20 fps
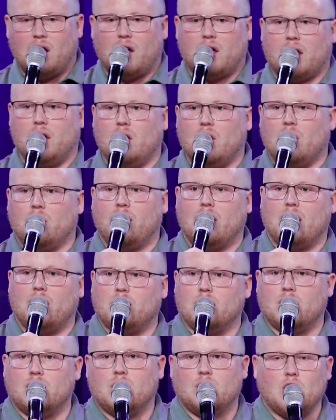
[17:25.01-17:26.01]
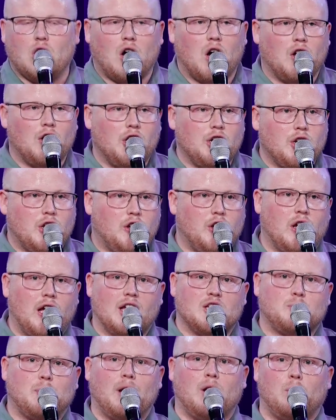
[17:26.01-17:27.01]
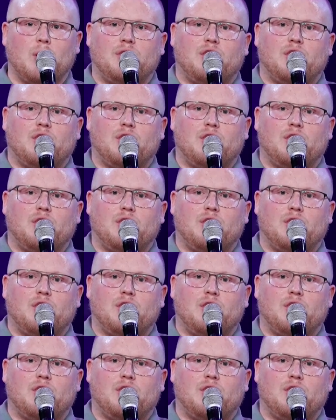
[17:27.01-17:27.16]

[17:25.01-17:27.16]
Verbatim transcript: you know that honor, as parents,